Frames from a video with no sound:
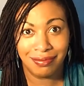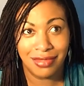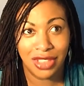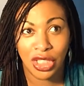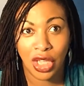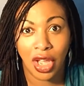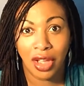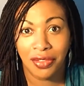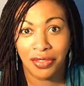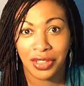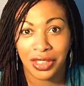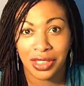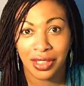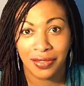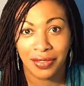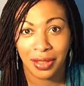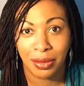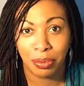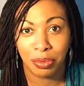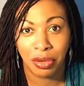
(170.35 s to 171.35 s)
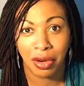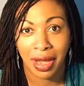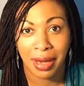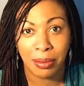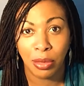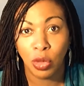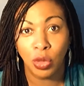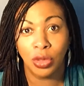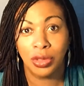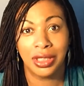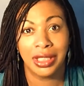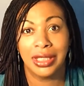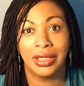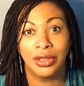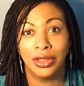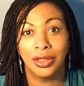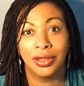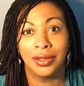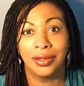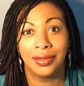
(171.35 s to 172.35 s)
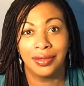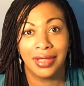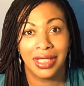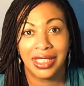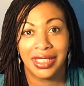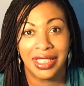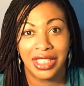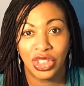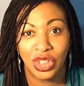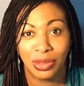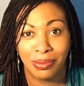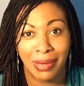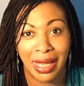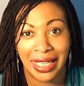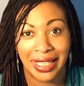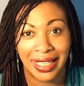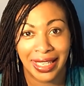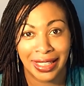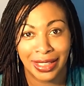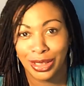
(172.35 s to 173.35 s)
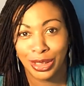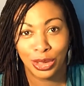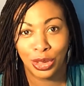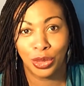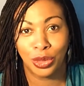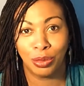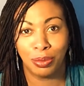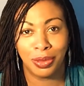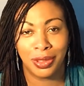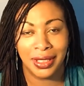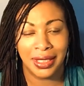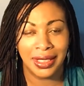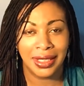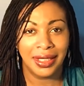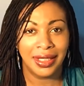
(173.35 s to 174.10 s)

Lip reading: surface of the primordial decision-making soup